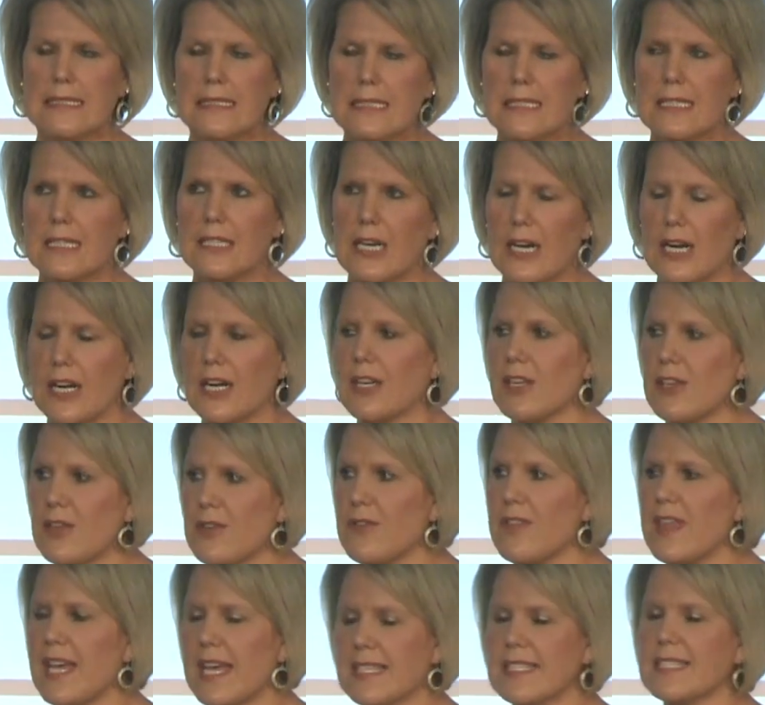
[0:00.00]
Could argue
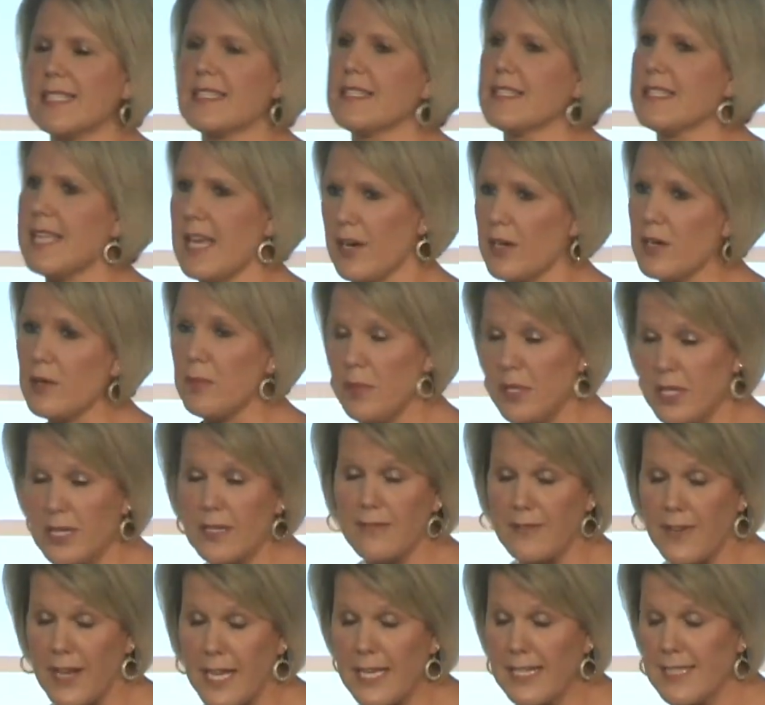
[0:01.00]
that's terrible
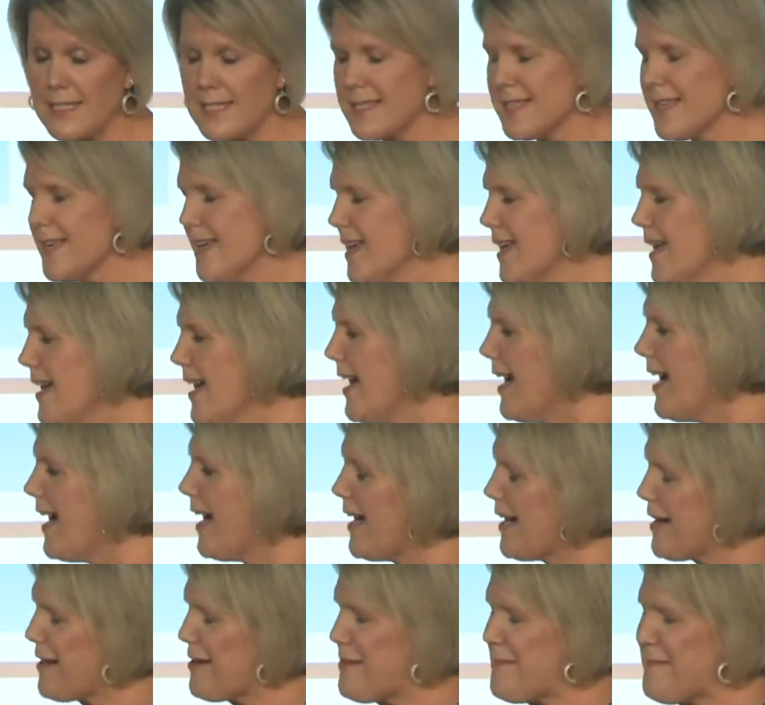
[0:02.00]
advice,
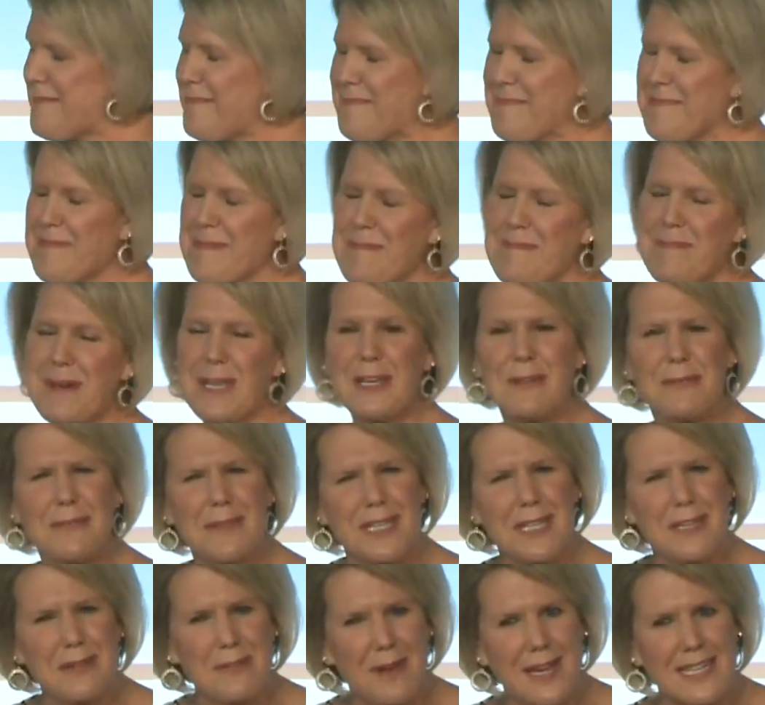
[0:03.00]
but it
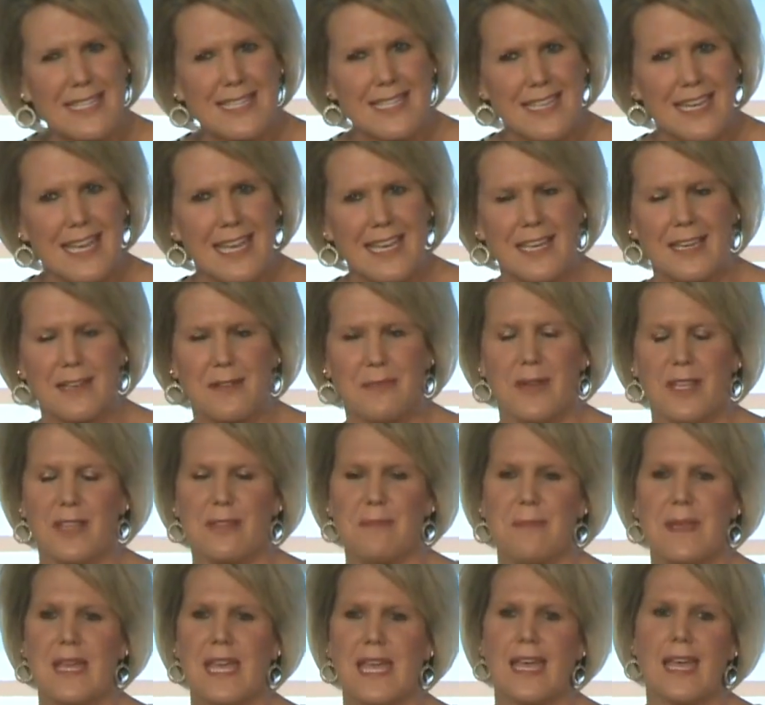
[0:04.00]
really resonated with
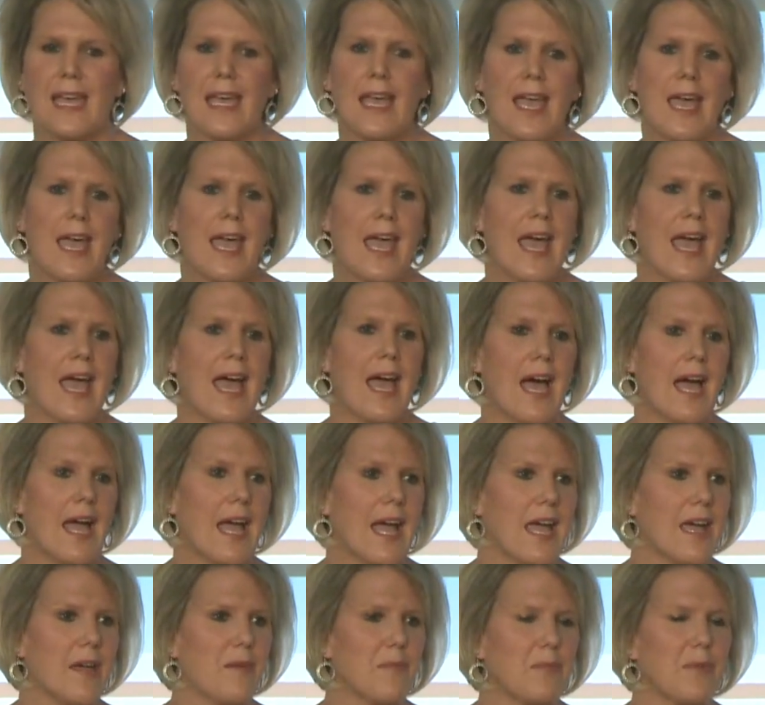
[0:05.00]
me.
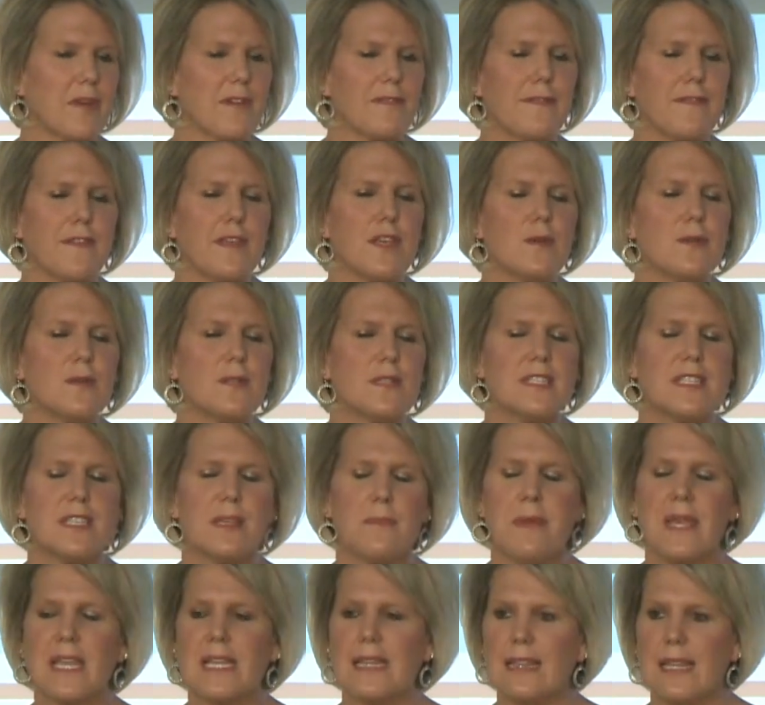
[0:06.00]
I refused to
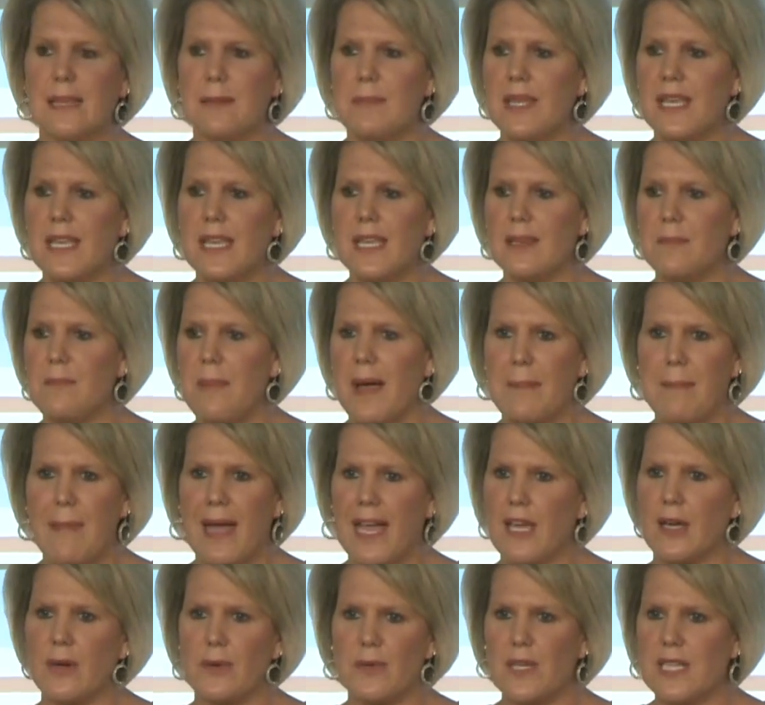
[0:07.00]
be limited by
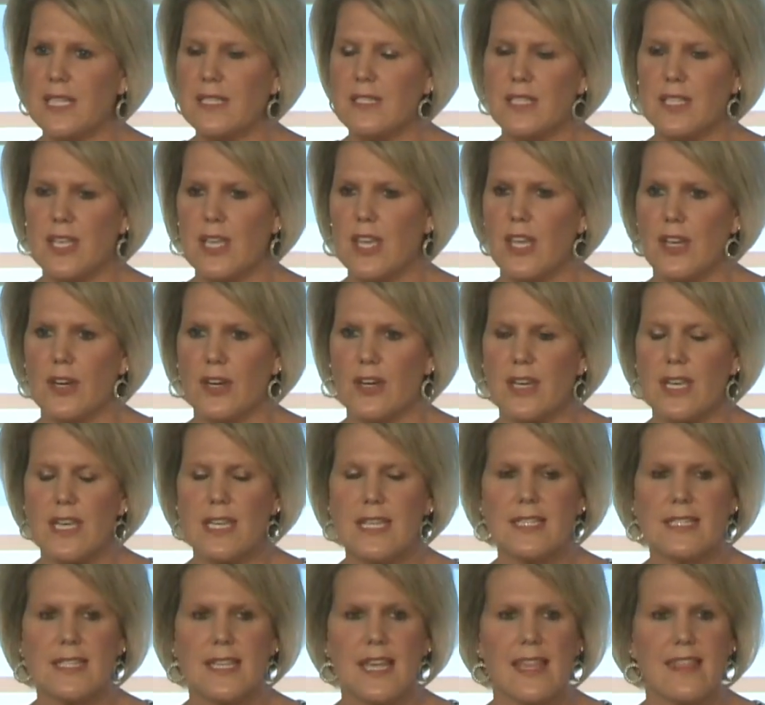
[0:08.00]
my own
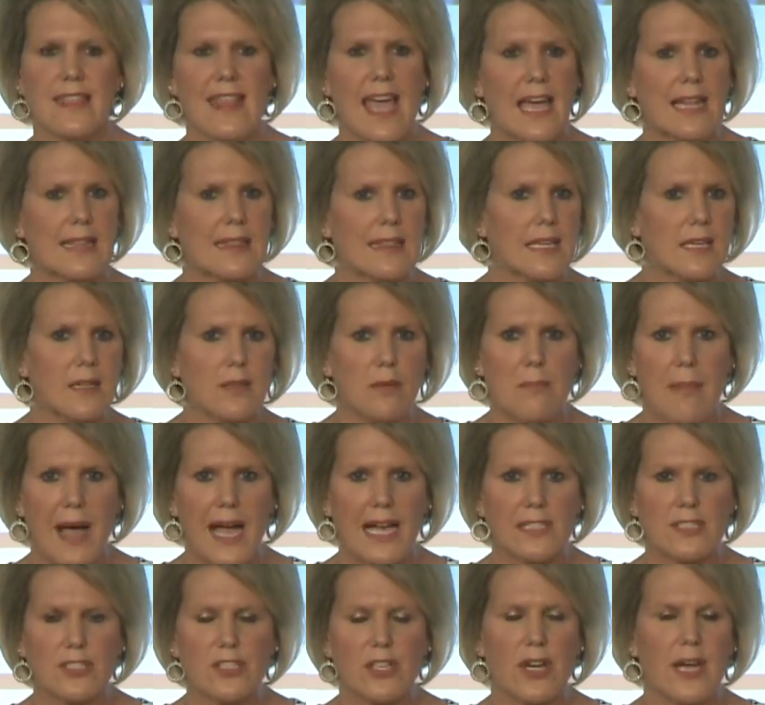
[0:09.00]
insecurities, and that little
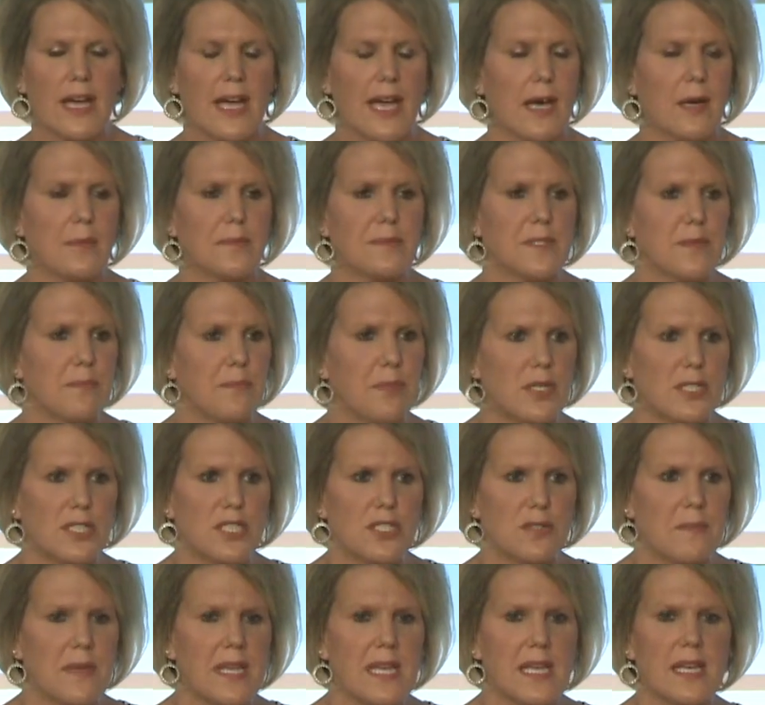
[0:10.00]
mantra helped
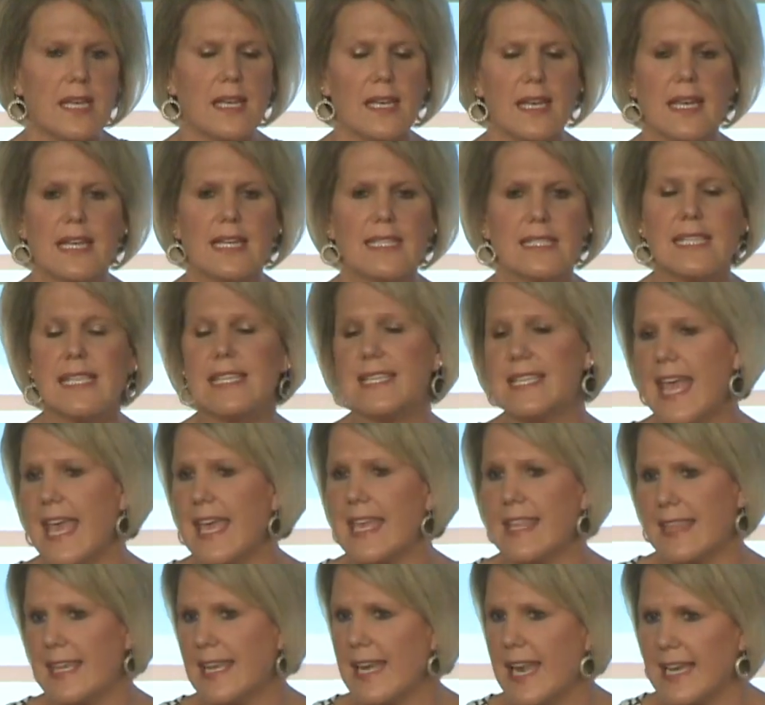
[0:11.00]
push me to
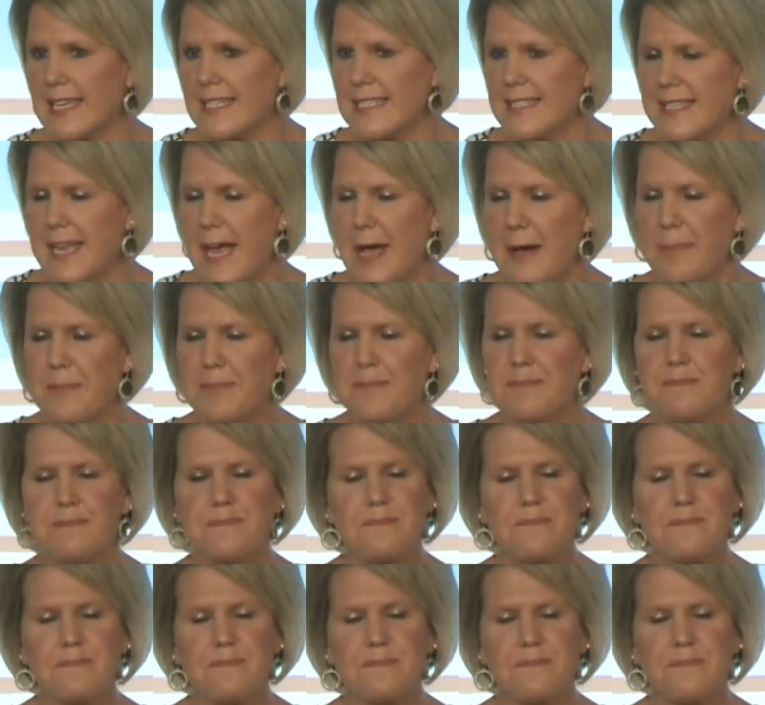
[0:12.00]
take the next step.